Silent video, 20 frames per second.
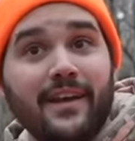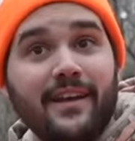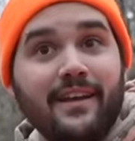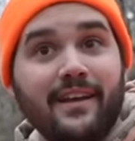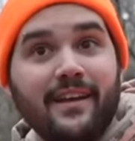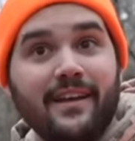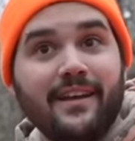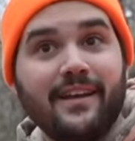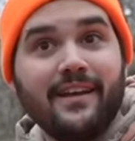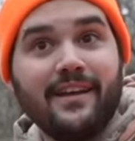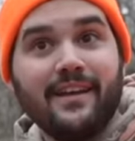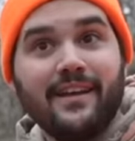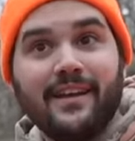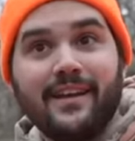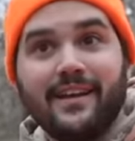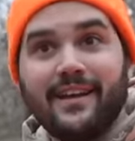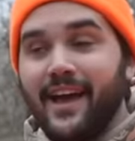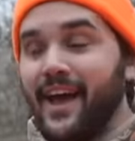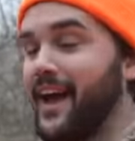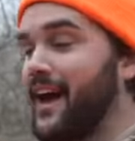Dude, it? It's great. I
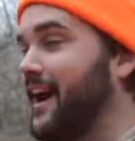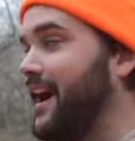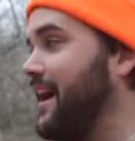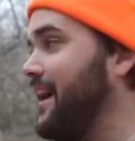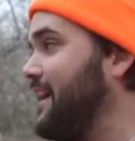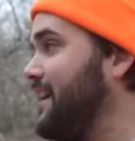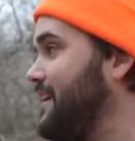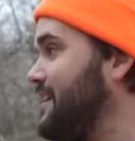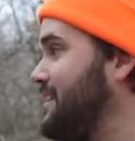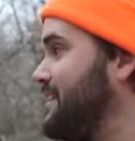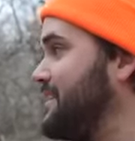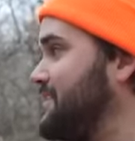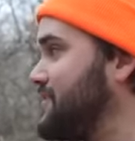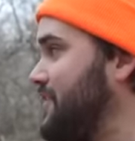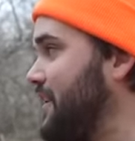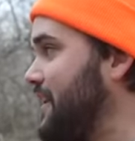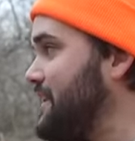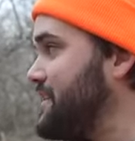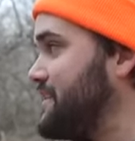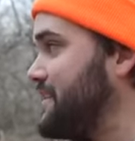like it. Yeah. That's
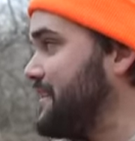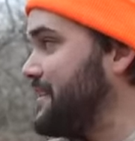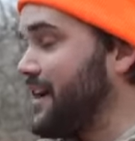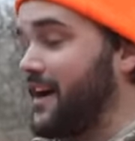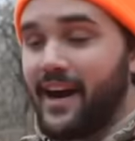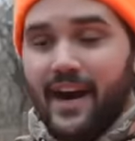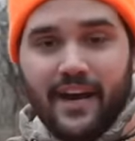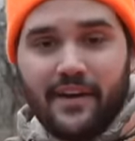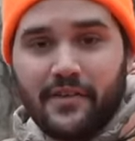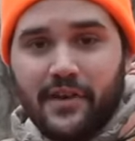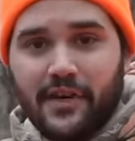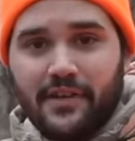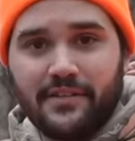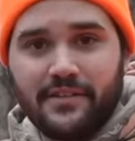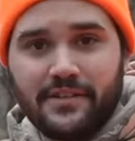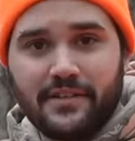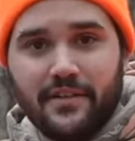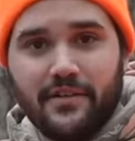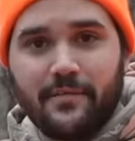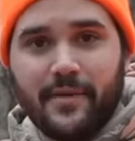crazy. All right, well,
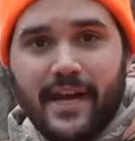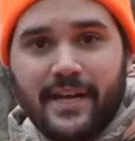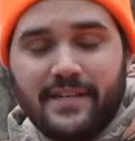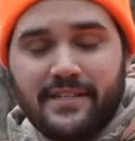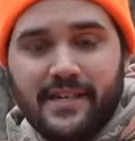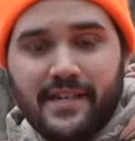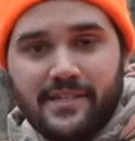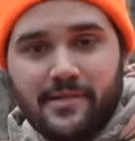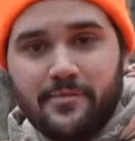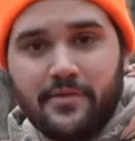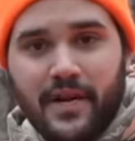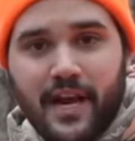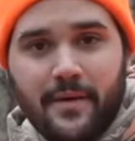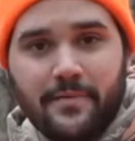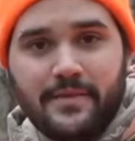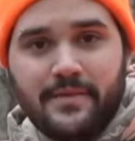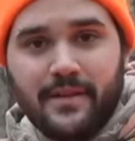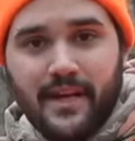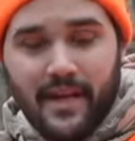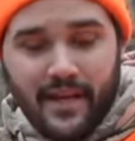let's go back to setting some
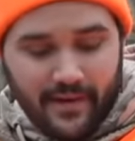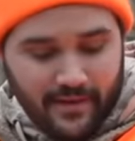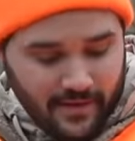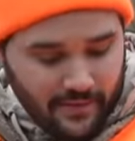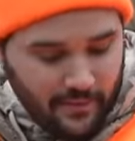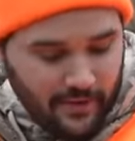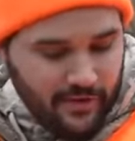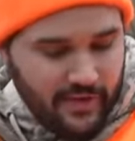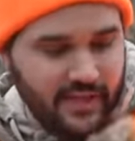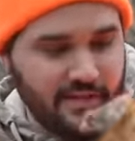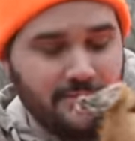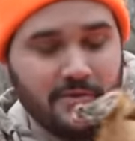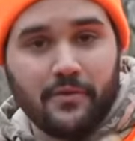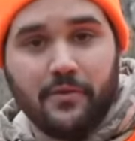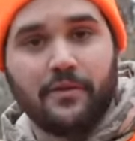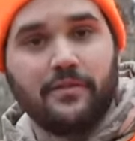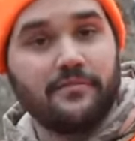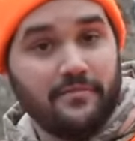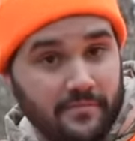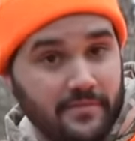traps, and then we'll eat some squirrel.